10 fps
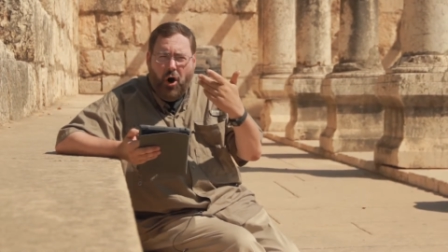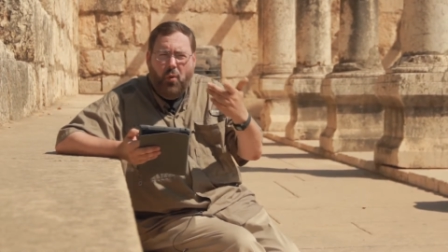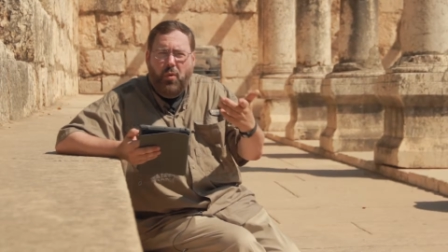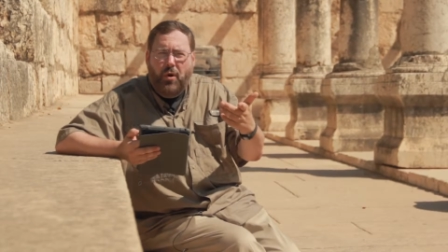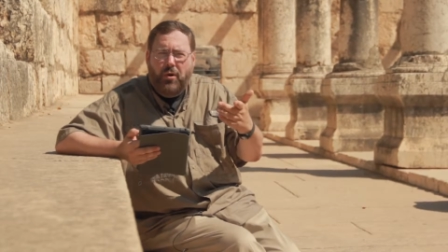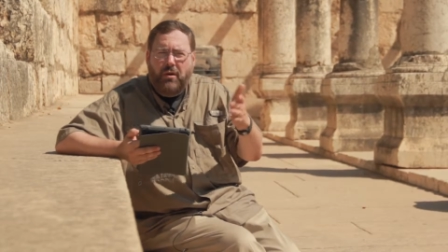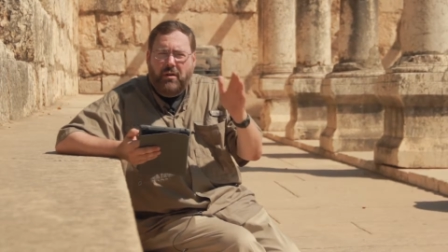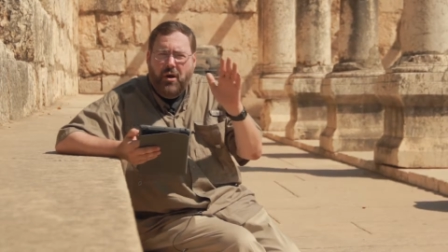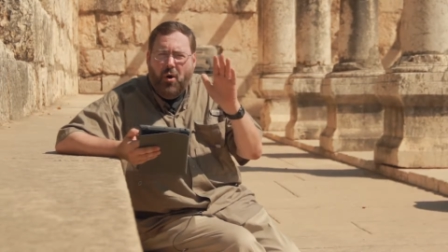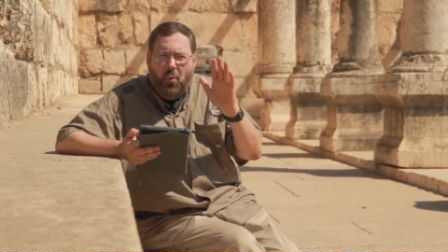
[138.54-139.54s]
a word,
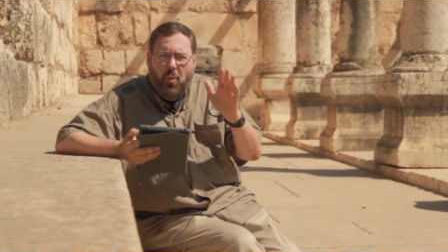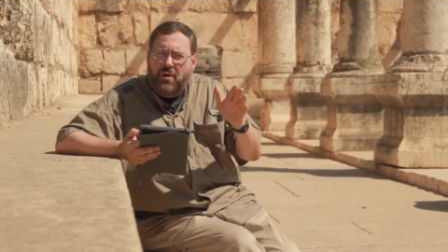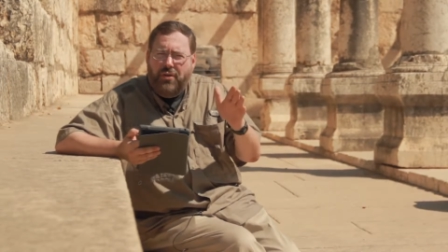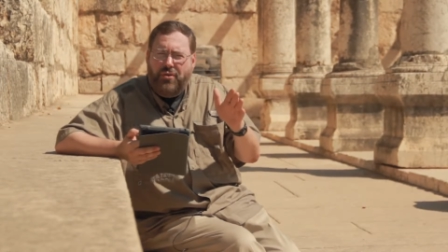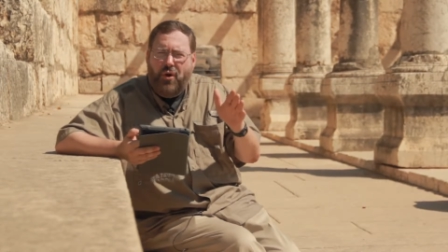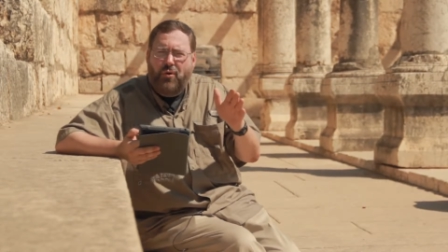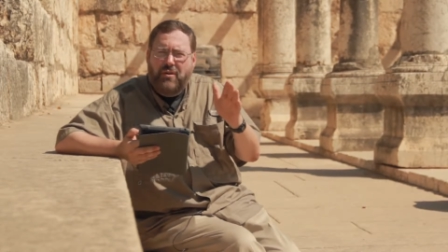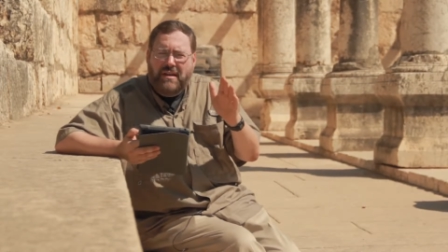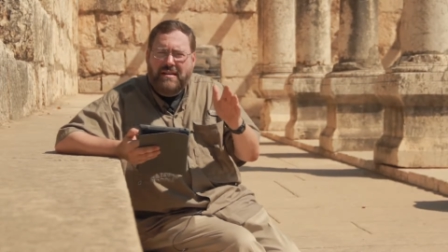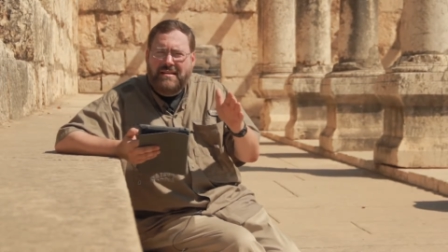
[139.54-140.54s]
what
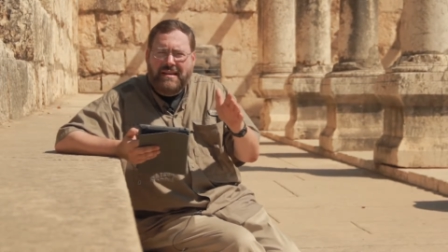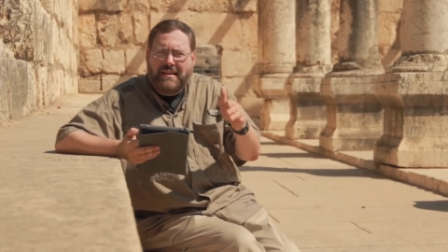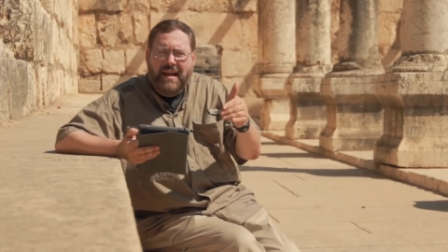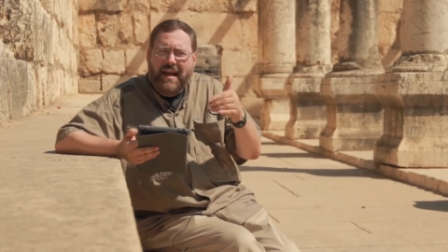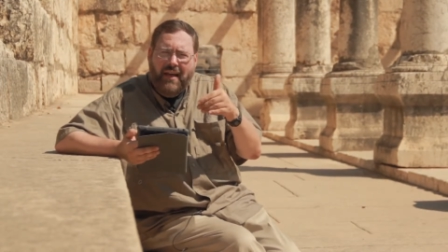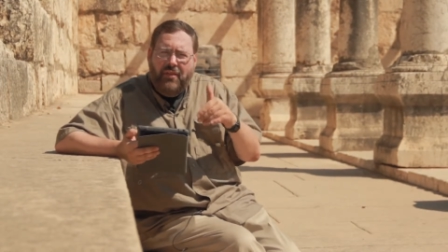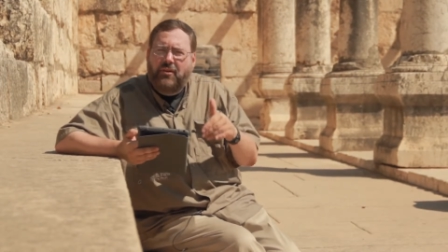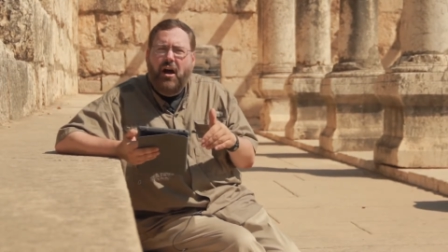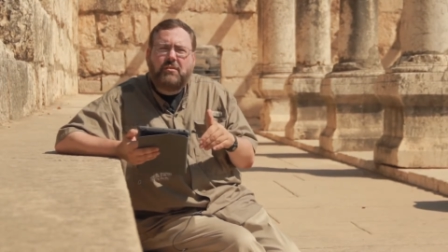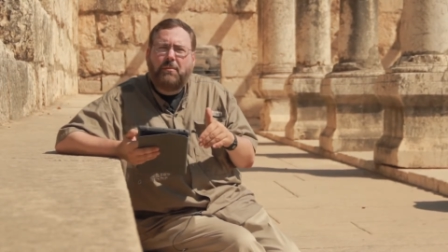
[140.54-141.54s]
authority indeed. And the
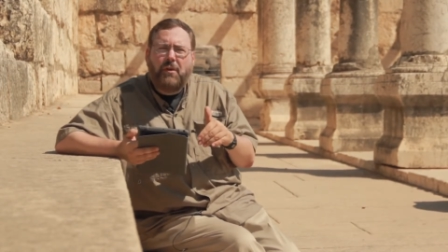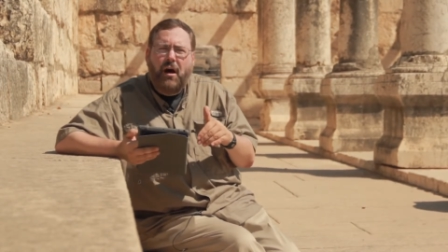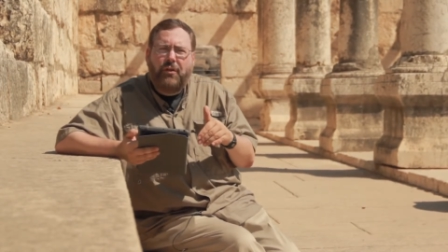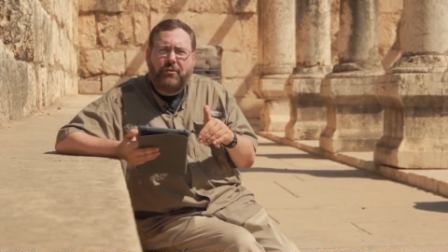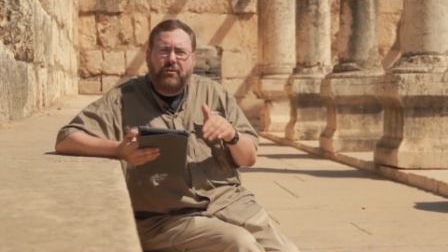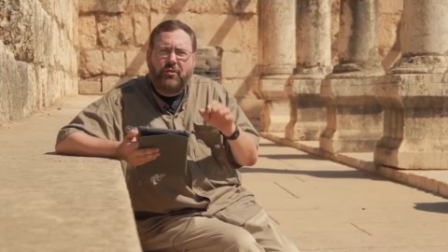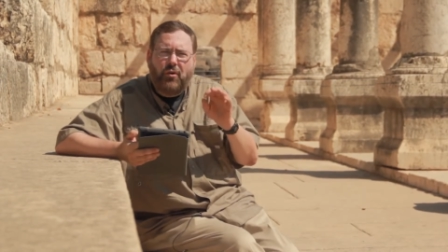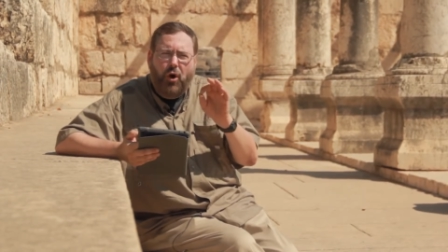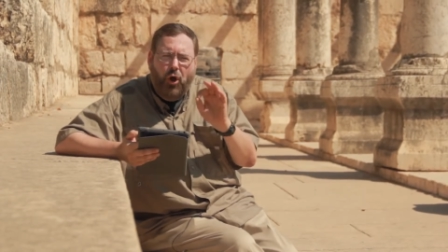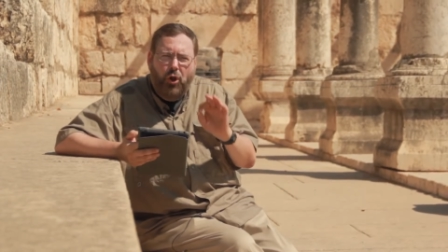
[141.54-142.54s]
gospel authors are
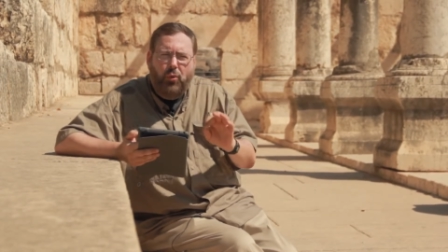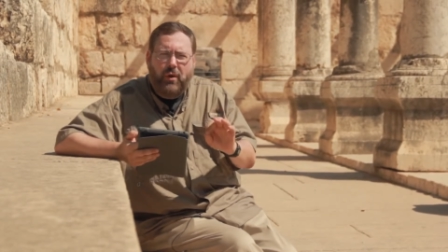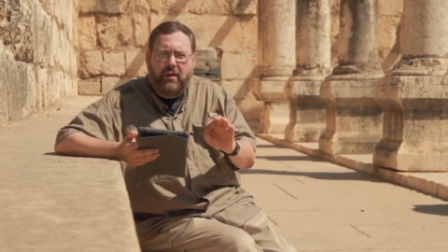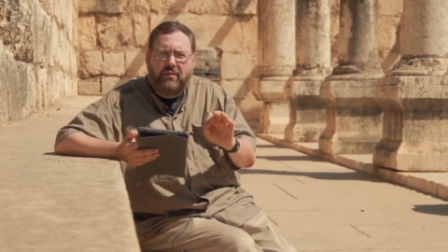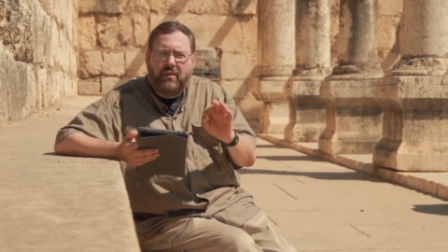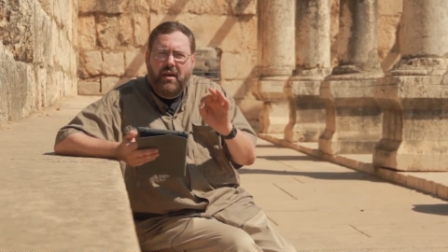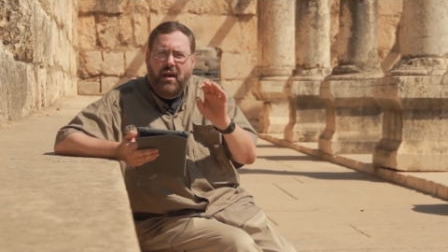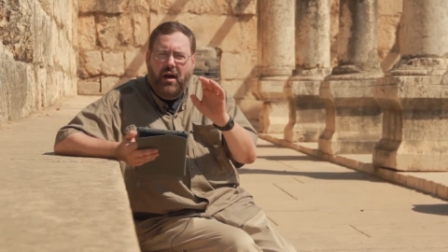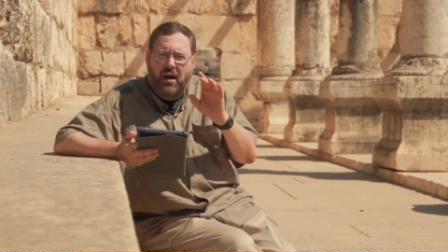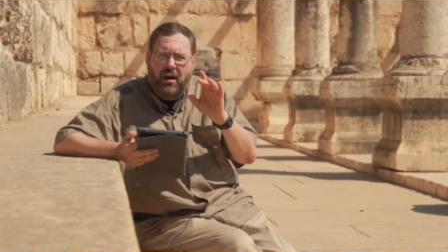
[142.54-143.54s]
always
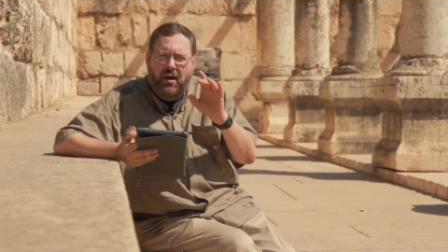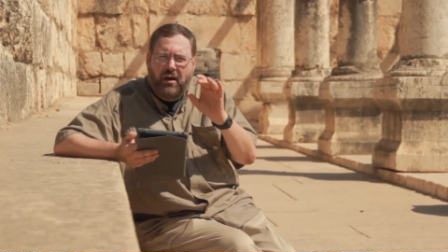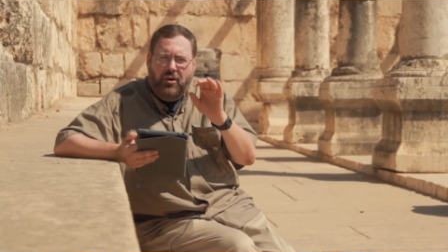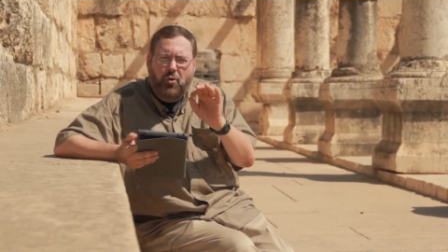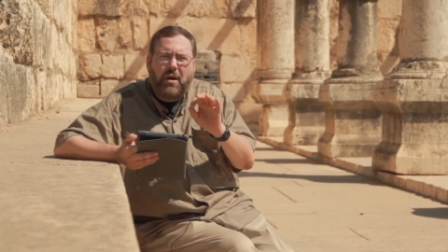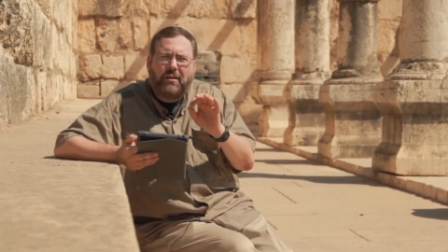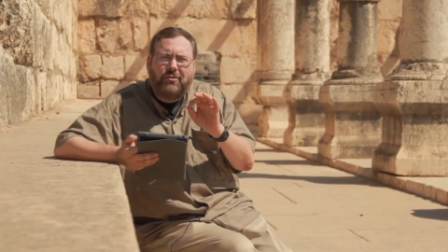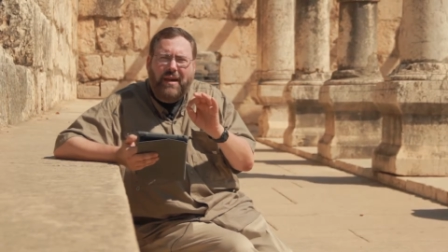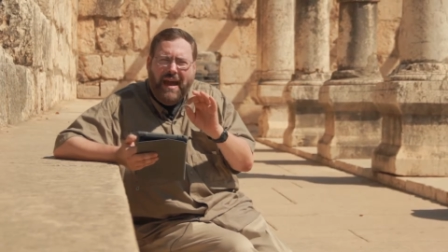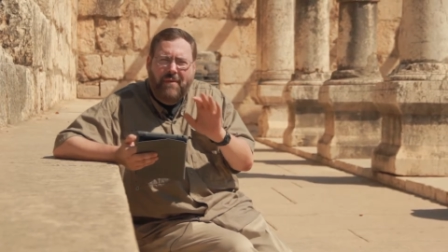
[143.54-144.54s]
uh, uh, quick
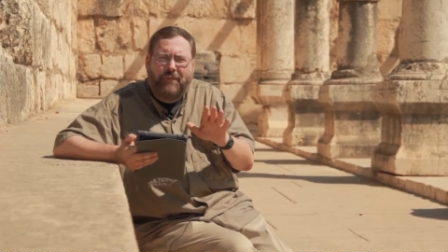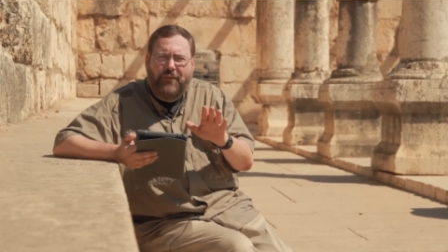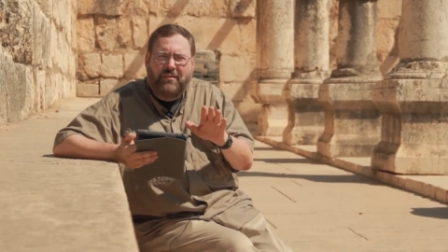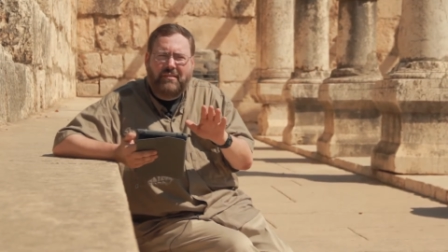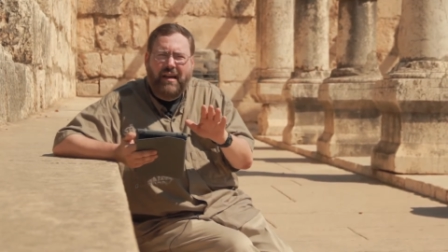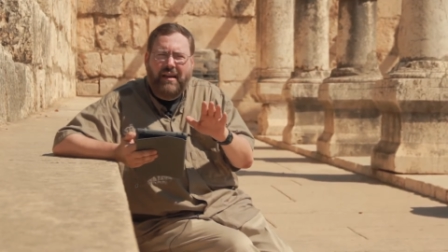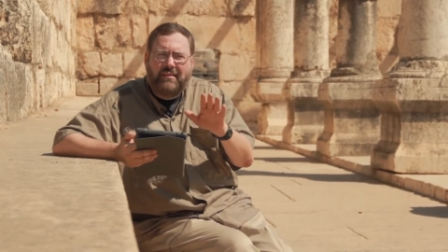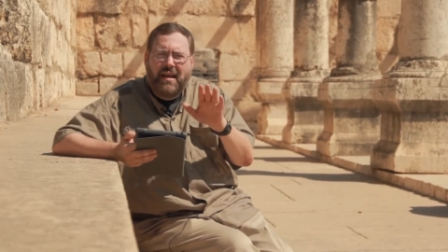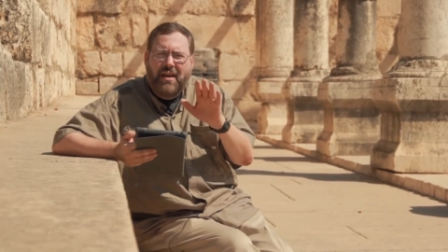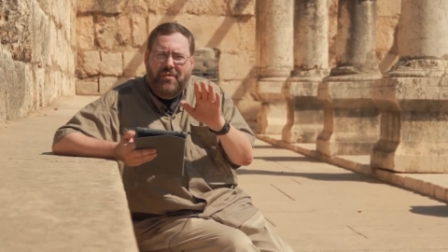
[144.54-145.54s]
to
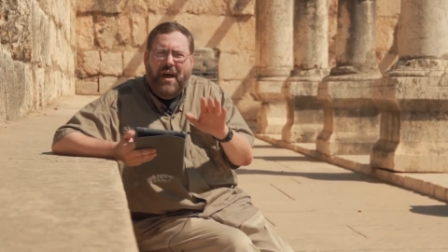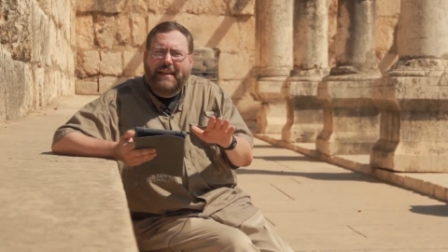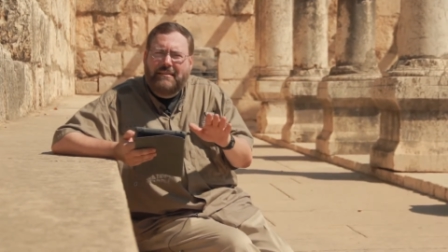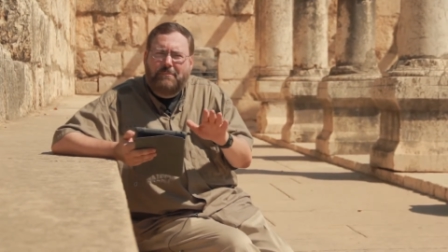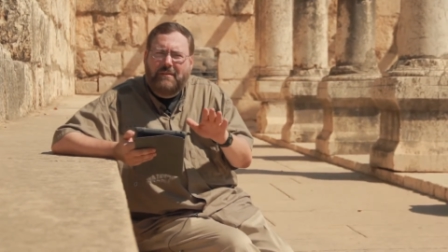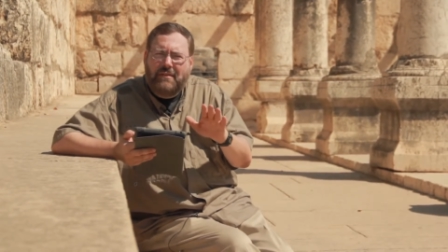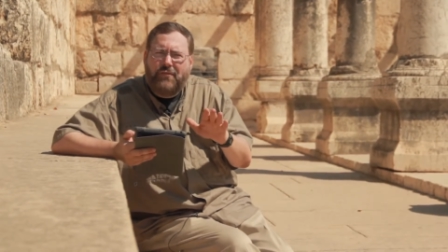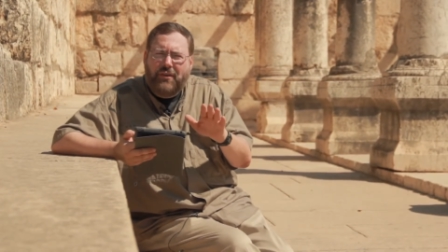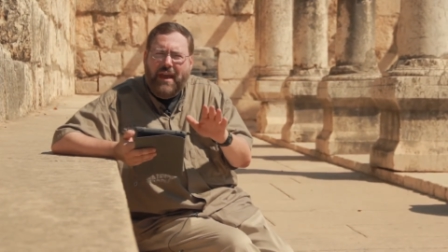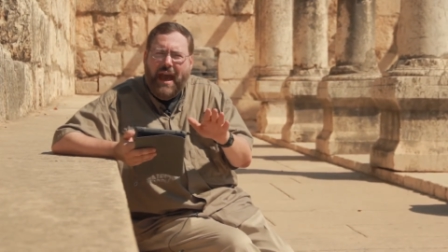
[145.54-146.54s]
emphasize that
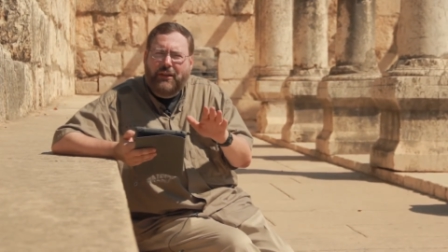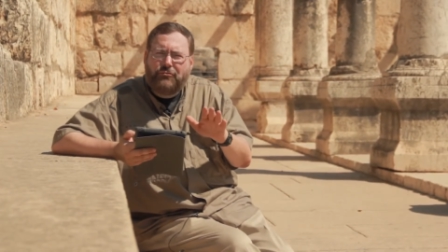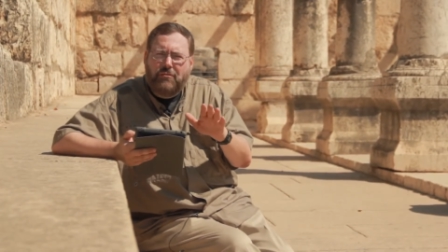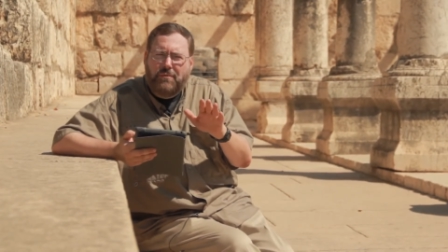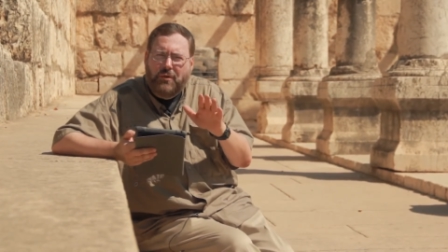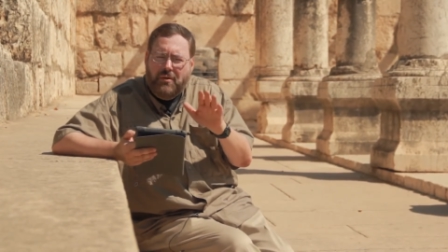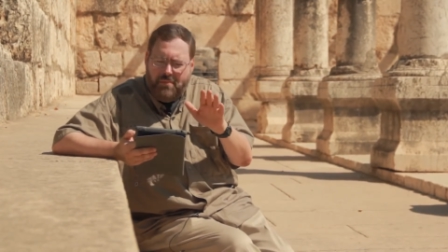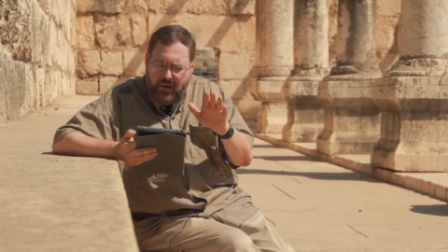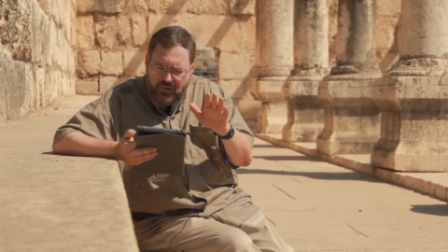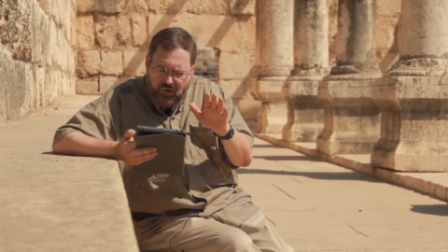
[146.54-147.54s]
specific attribute
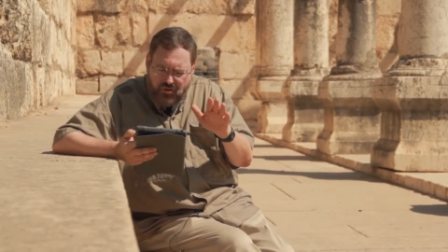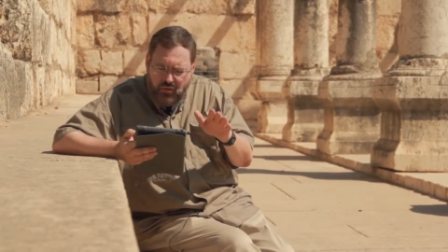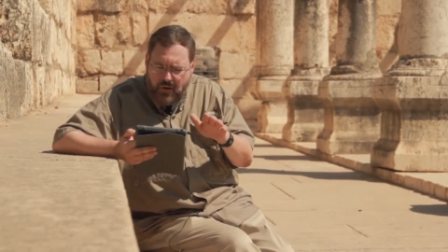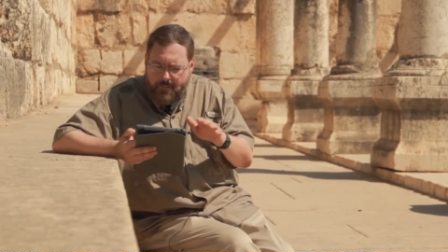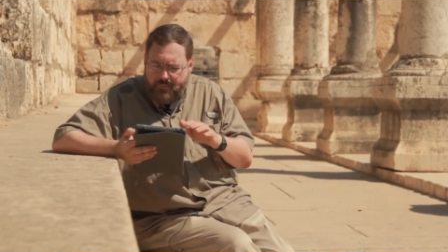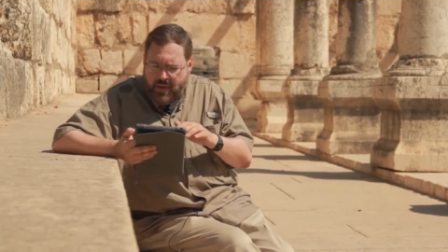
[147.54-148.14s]
about Yeshua.